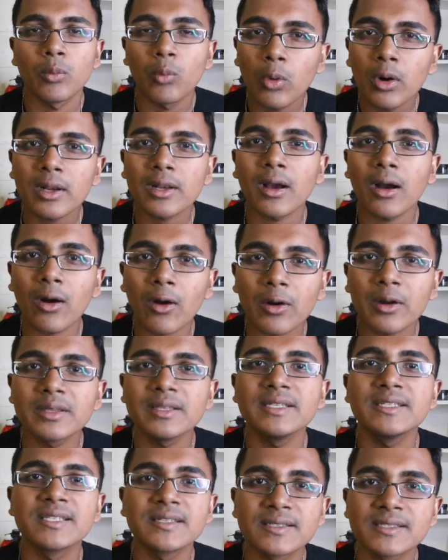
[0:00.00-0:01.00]
What are
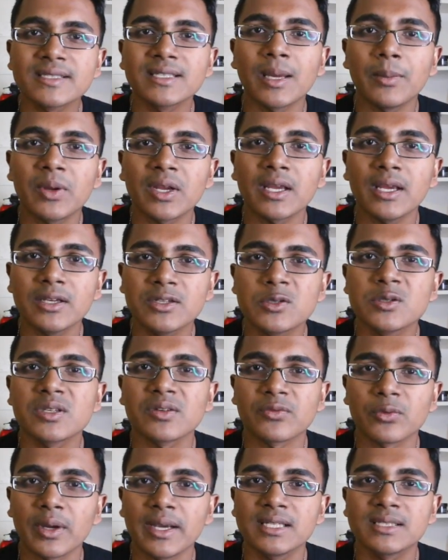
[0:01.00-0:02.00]
these systemic issues
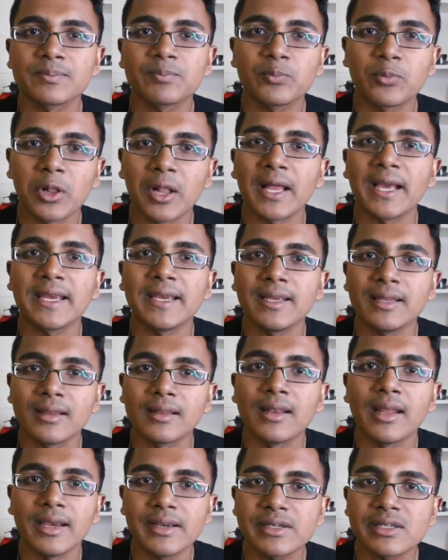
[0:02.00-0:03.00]
of race plaguing the
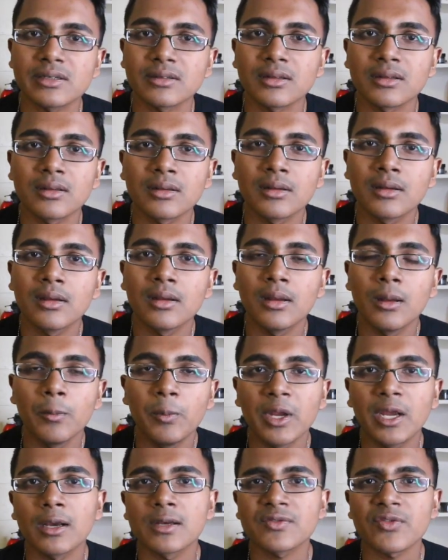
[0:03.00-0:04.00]
nation?
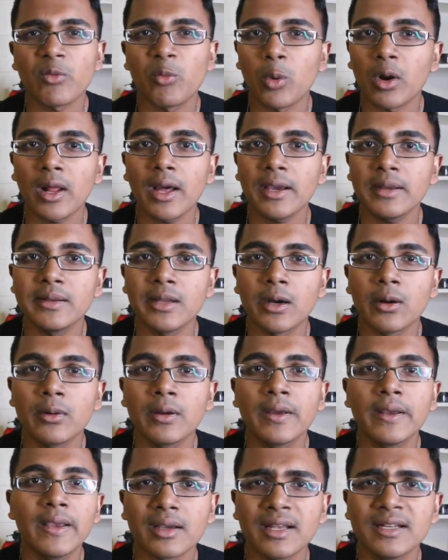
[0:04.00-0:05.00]
Because from what I know,
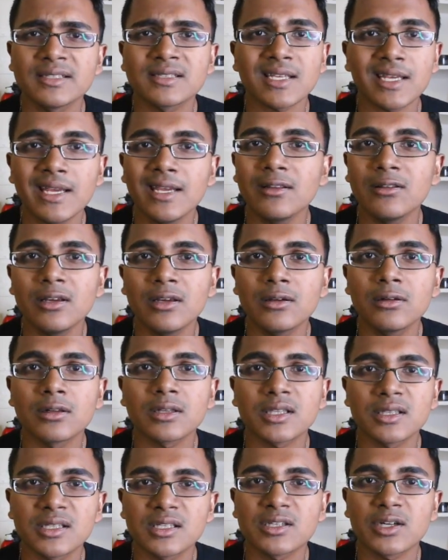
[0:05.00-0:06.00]
it is
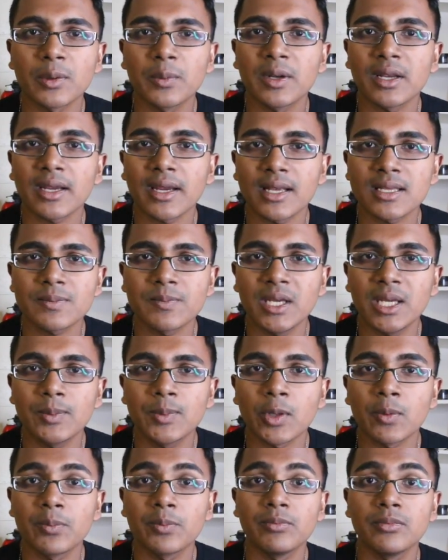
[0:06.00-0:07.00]
illegal to discriminate against
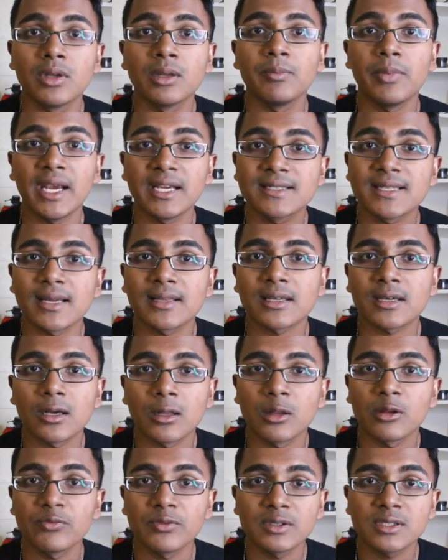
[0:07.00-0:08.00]
people based on the
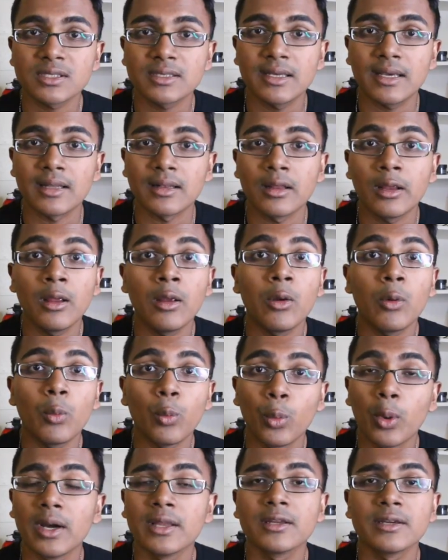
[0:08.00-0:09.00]
color of their skin,
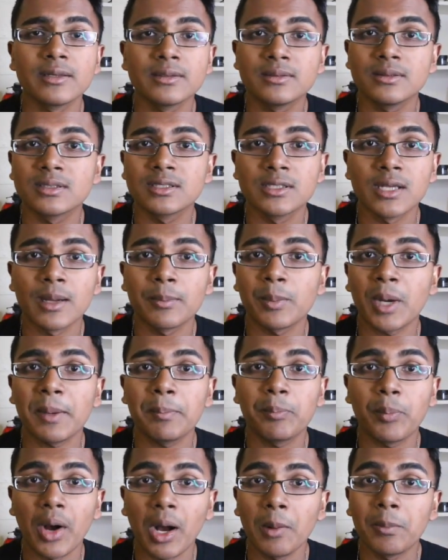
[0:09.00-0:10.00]
whether it's done by
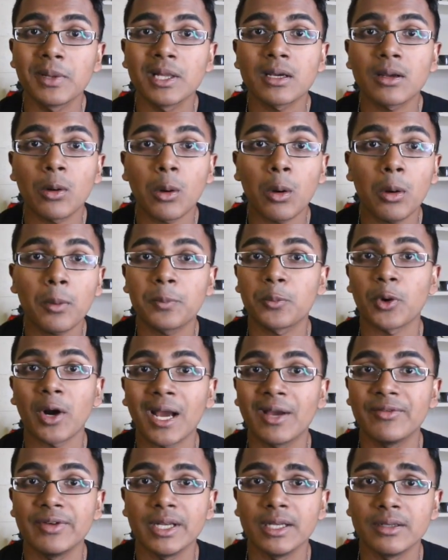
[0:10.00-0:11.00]
public or
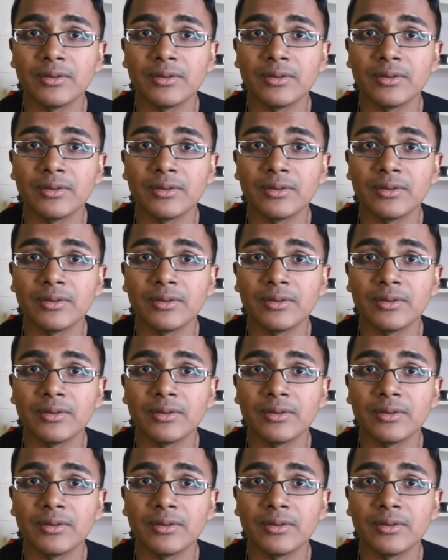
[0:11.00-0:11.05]
private